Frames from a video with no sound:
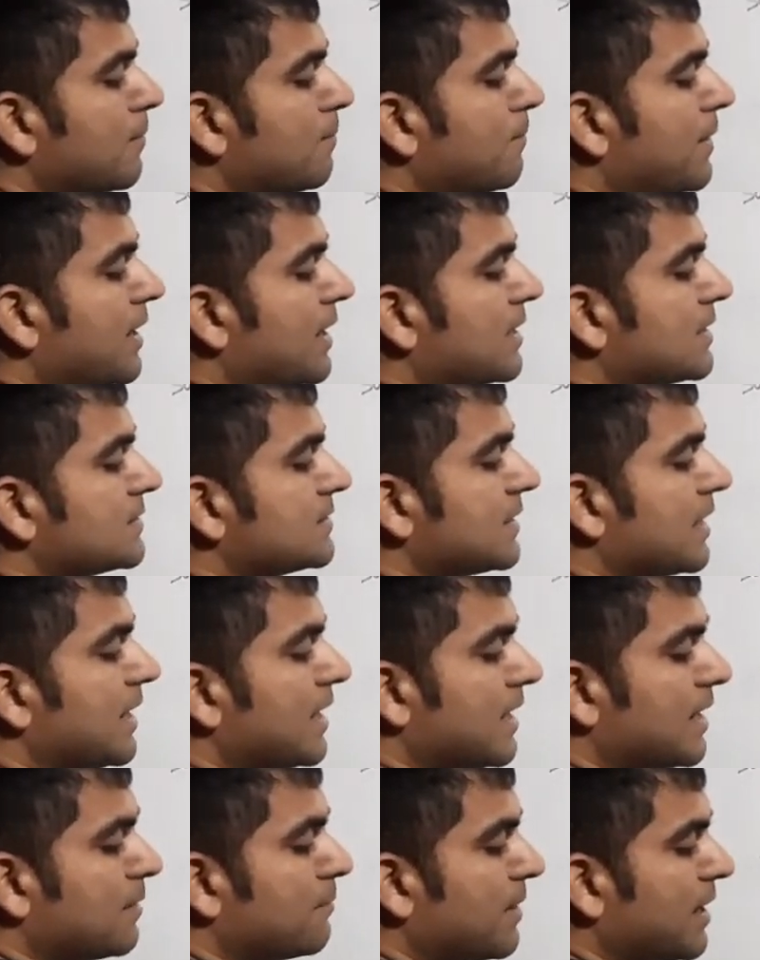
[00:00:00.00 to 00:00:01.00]
plus
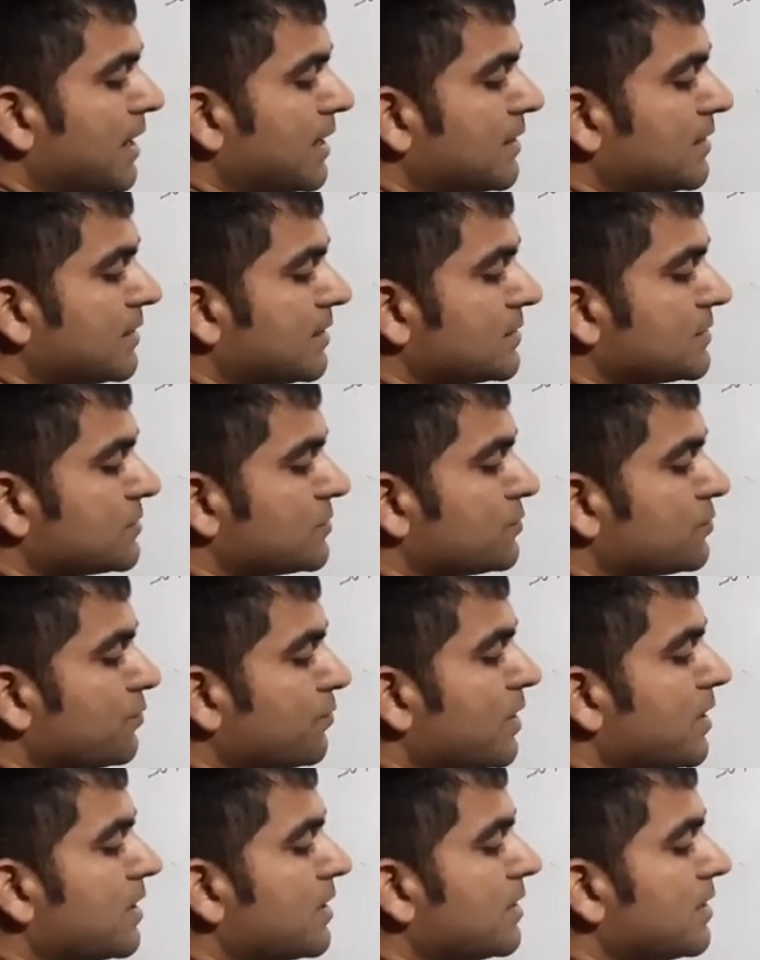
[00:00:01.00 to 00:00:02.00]
N minus
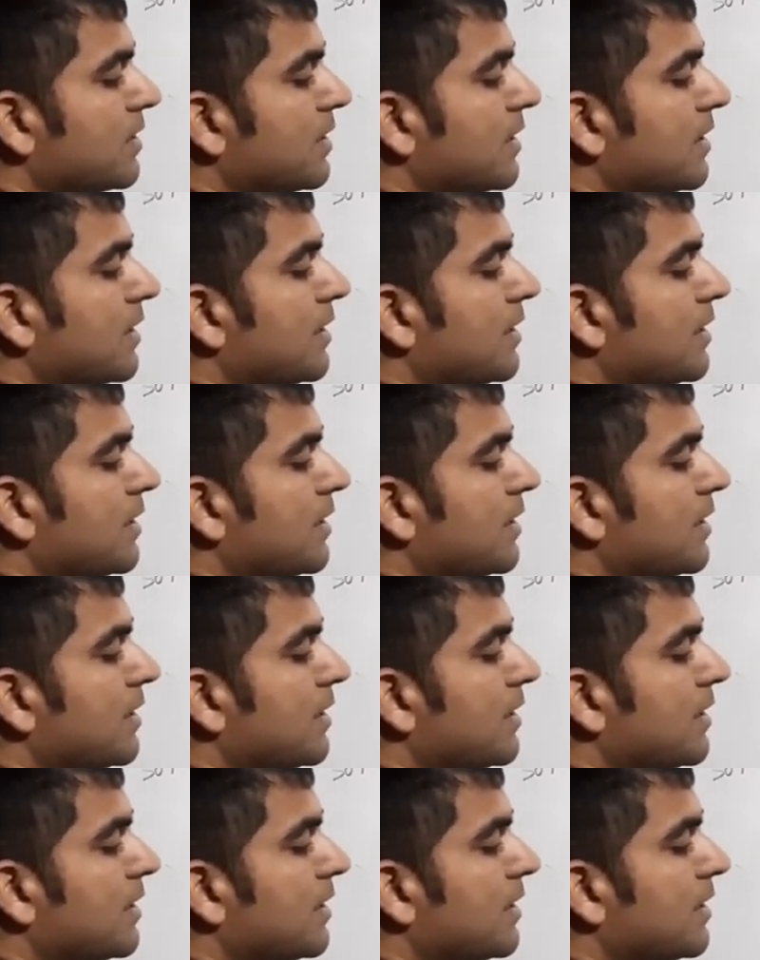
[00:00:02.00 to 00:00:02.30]
1.